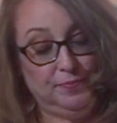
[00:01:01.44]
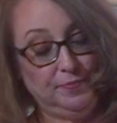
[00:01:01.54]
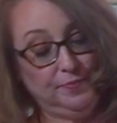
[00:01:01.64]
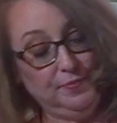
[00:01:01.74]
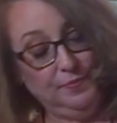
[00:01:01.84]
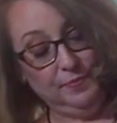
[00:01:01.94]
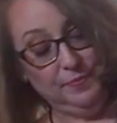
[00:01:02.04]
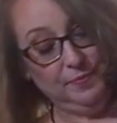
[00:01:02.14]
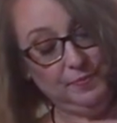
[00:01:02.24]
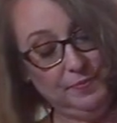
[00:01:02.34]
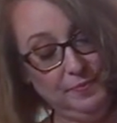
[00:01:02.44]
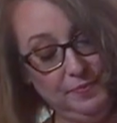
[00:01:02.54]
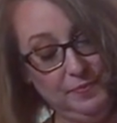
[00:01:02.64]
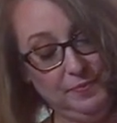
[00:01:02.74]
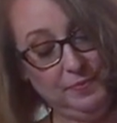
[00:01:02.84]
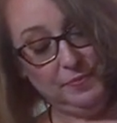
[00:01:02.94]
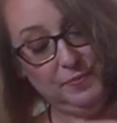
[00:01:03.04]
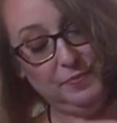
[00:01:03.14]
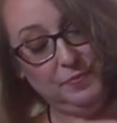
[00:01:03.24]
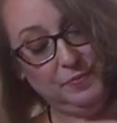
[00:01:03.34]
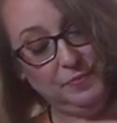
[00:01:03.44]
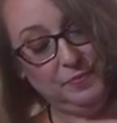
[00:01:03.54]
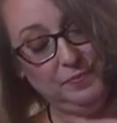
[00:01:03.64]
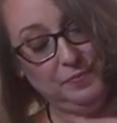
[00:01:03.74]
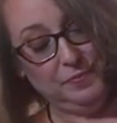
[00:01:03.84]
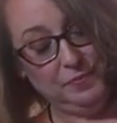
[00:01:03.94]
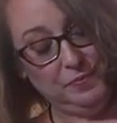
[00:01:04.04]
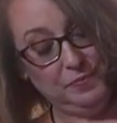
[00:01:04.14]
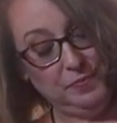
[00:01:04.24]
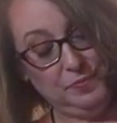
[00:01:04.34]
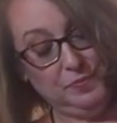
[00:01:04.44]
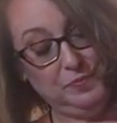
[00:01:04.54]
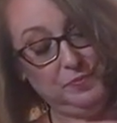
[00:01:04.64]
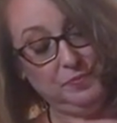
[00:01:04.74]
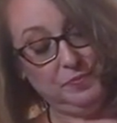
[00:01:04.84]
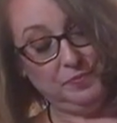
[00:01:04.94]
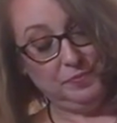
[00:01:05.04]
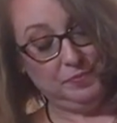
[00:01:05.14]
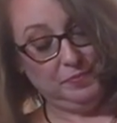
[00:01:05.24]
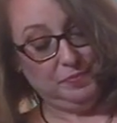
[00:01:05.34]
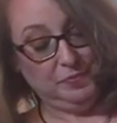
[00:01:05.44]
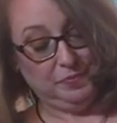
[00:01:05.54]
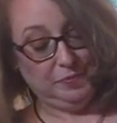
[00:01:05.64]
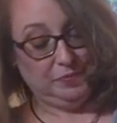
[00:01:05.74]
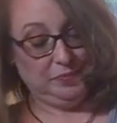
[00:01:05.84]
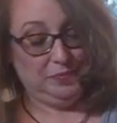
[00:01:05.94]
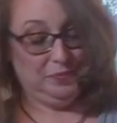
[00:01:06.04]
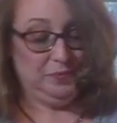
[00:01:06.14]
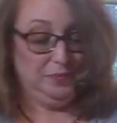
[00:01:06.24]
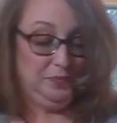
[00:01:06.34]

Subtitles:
Nothing is said.